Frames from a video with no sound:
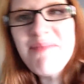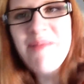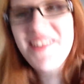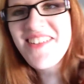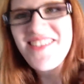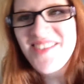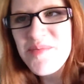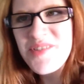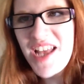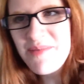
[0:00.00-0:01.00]
mom is going to
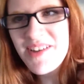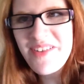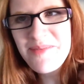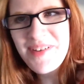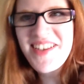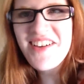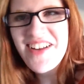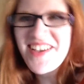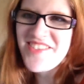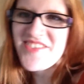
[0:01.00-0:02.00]
put up the Christmas
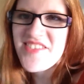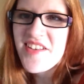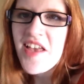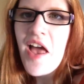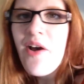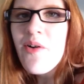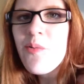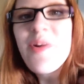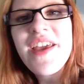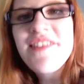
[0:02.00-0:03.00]
decorations,
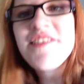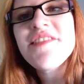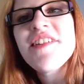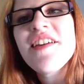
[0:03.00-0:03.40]
which